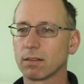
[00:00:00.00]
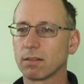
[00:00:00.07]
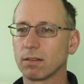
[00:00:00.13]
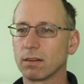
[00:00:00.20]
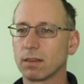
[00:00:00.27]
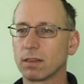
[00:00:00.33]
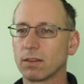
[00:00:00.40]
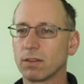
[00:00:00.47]

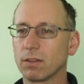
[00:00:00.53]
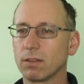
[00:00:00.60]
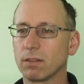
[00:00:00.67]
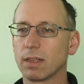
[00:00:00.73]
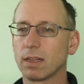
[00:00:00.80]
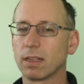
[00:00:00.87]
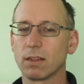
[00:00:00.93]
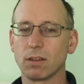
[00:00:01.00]
So I'm going to do
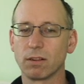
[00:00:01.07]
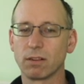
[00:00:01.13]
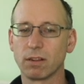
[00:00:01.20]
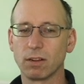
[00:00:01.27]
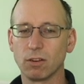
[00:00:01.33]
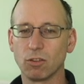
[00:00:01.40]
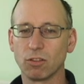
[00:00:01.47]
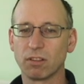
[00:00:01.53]
that, and so
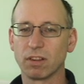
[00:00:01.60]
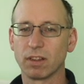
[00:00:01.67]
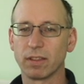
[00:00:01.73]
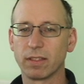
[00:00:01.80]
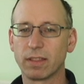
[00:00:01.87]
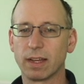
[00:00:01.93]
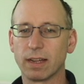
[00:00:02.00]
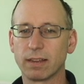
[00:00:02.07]
it looks
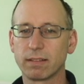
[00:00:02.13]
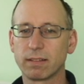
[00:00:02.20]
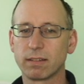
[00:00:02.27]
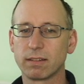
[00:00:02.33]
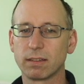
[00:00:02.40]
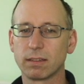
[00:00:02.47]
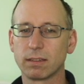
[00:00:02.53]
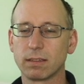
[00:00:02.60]
like that.